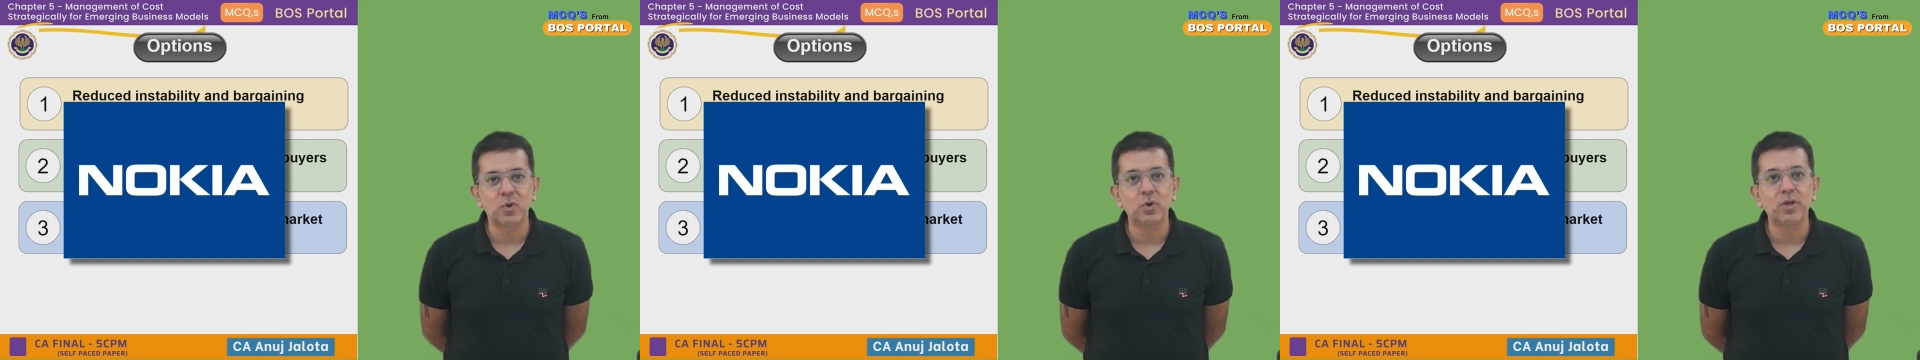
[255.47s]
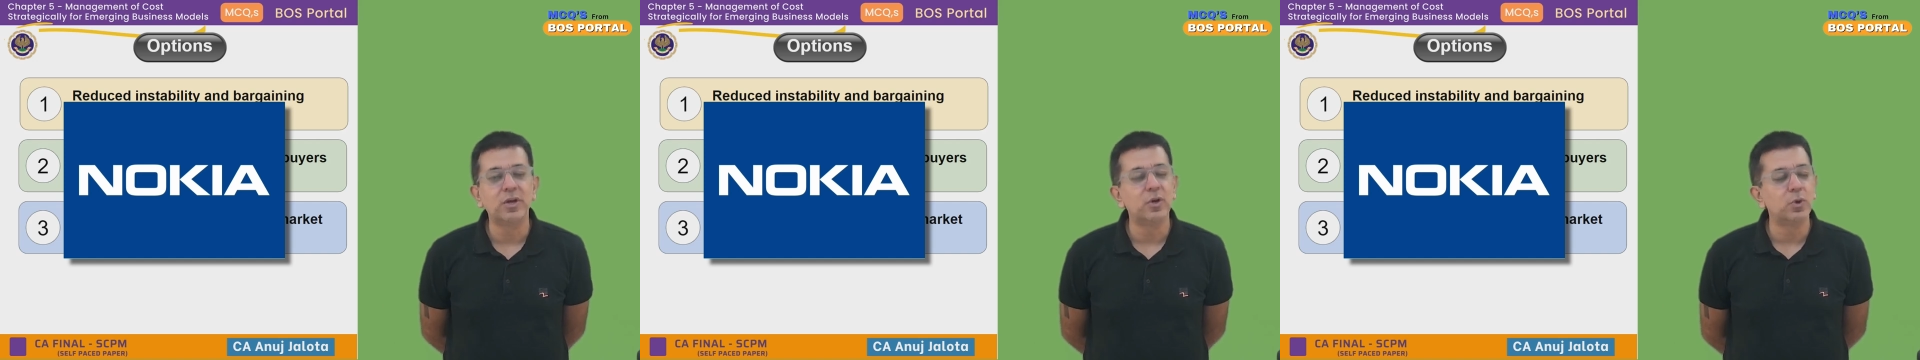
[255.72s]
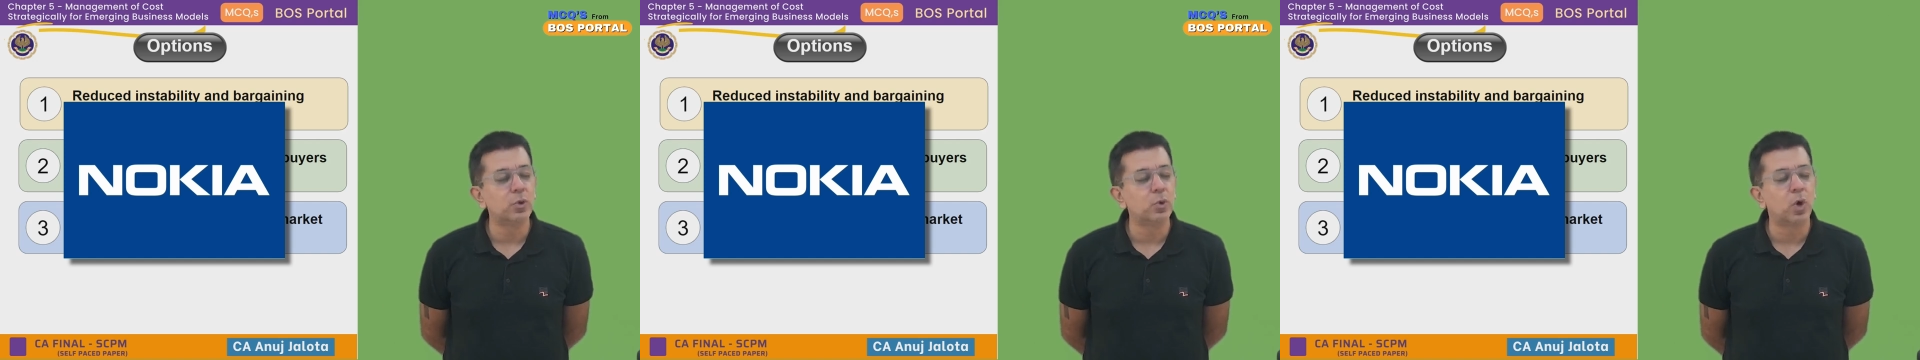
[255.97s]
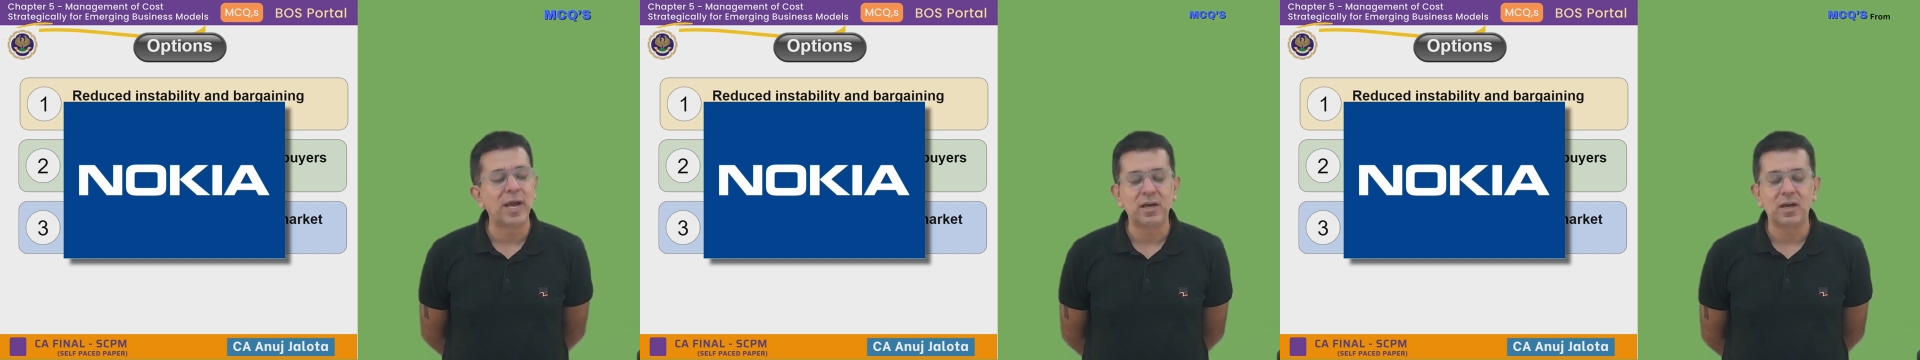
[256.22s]
Okay. Due to
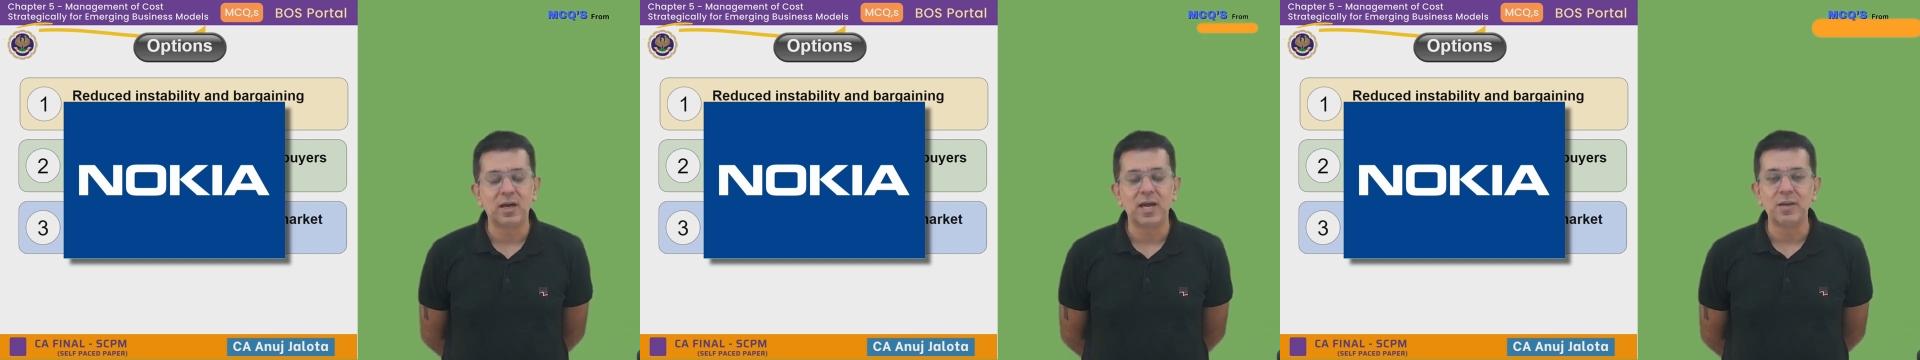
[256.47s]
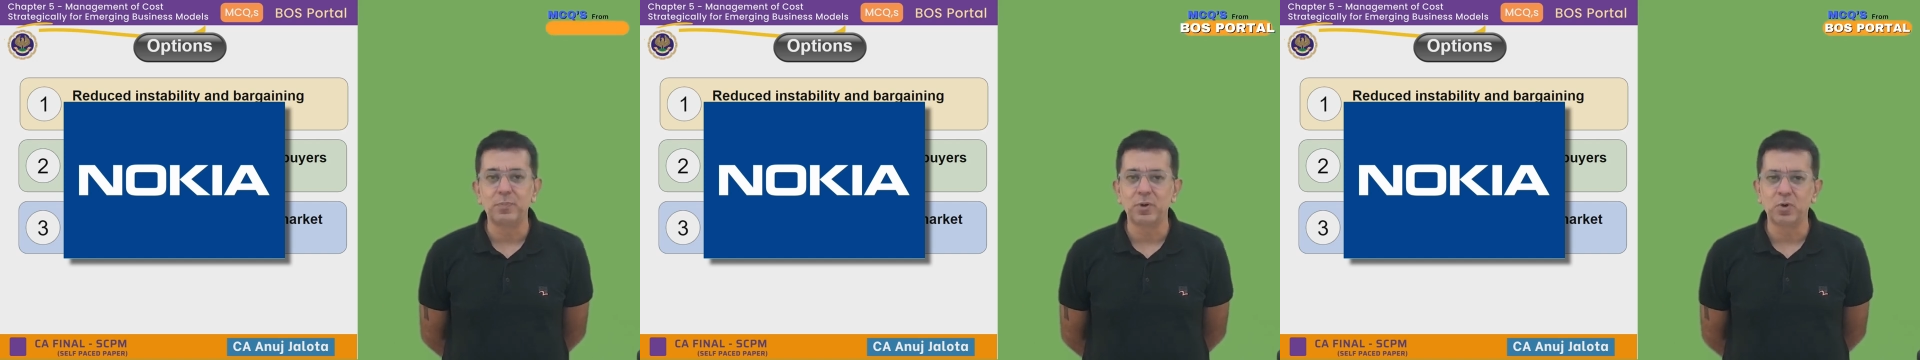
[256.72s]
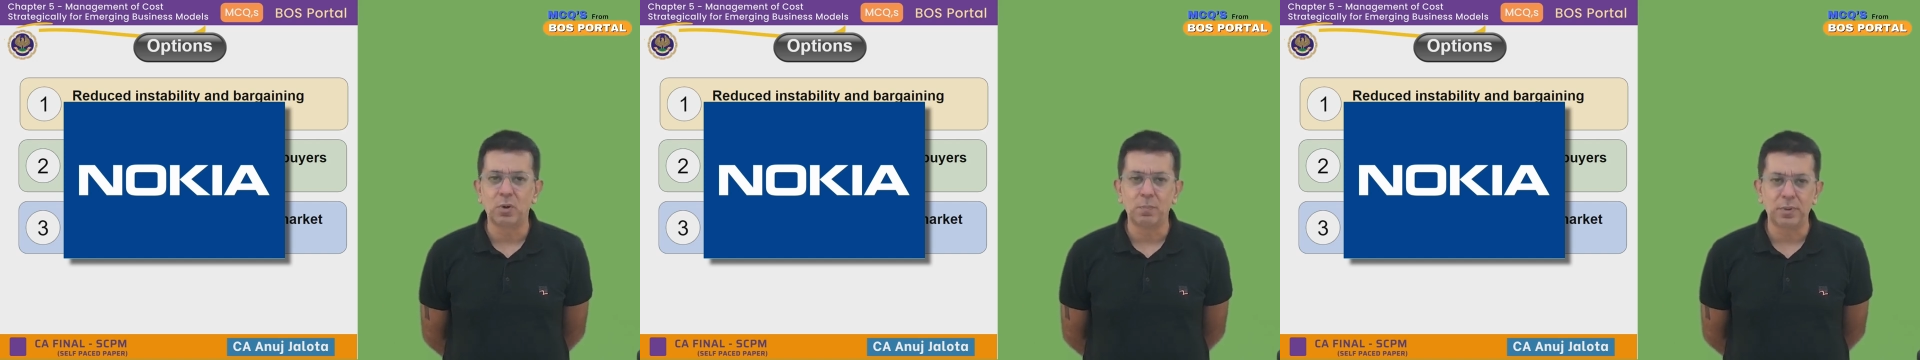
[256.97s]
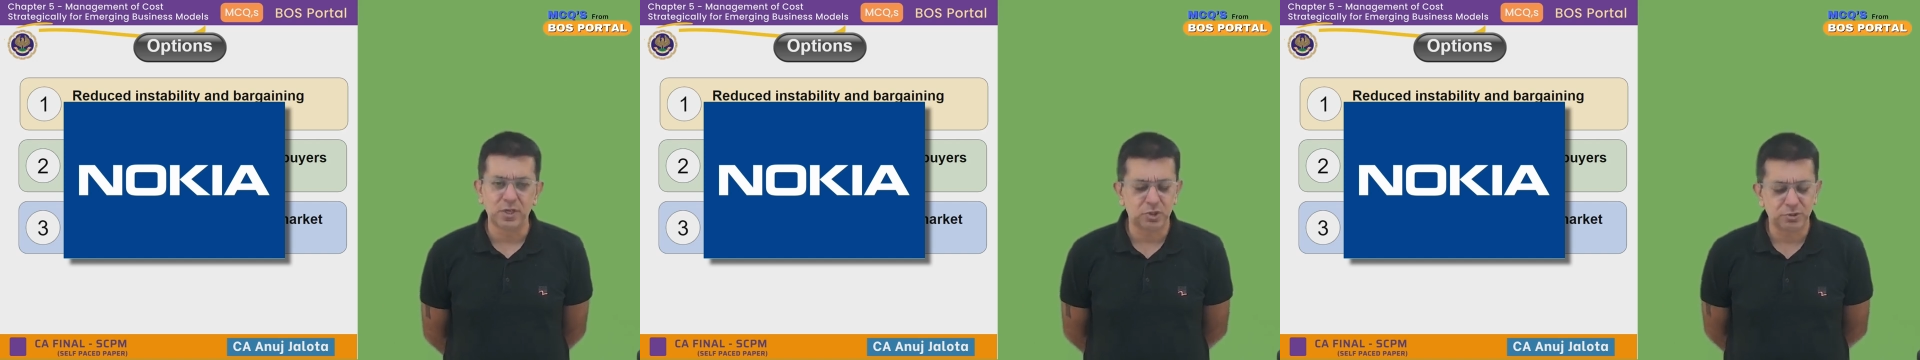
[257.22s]
hy hyper
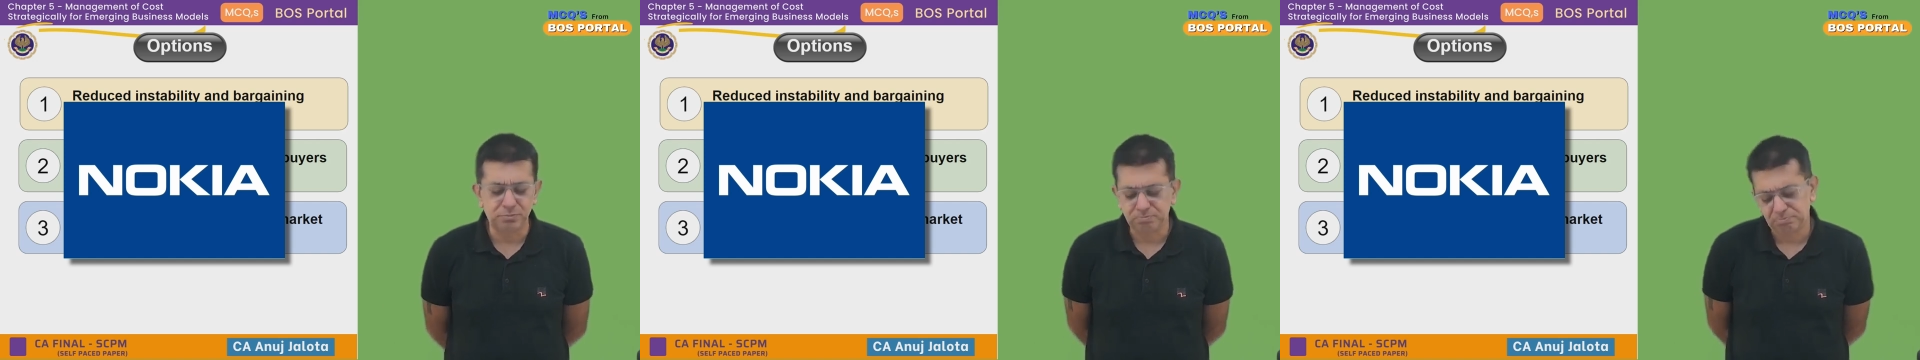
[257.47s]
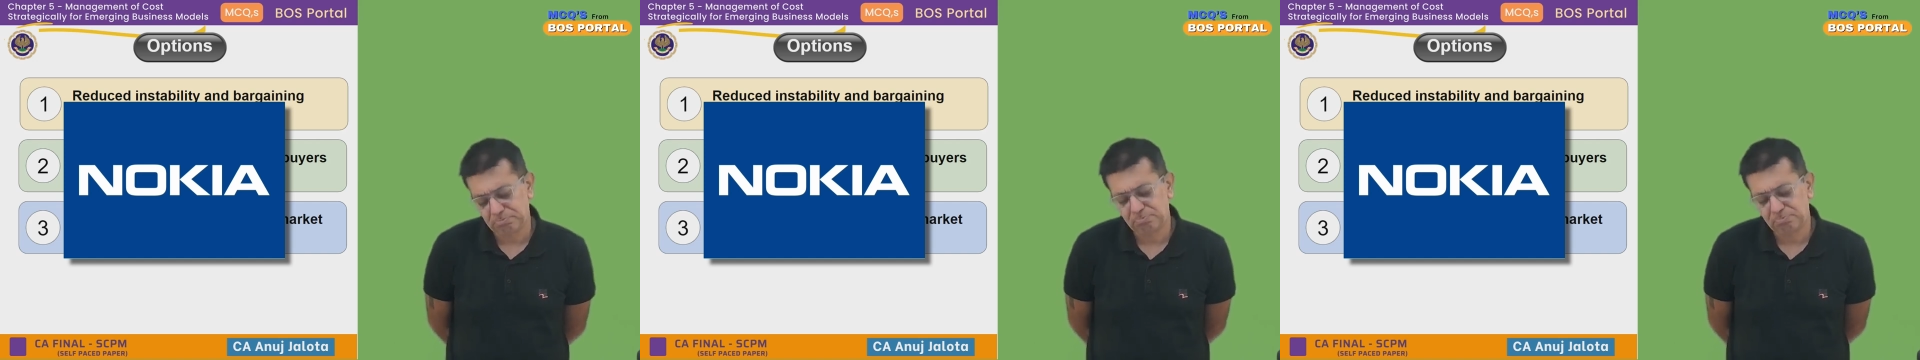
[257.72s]
competition,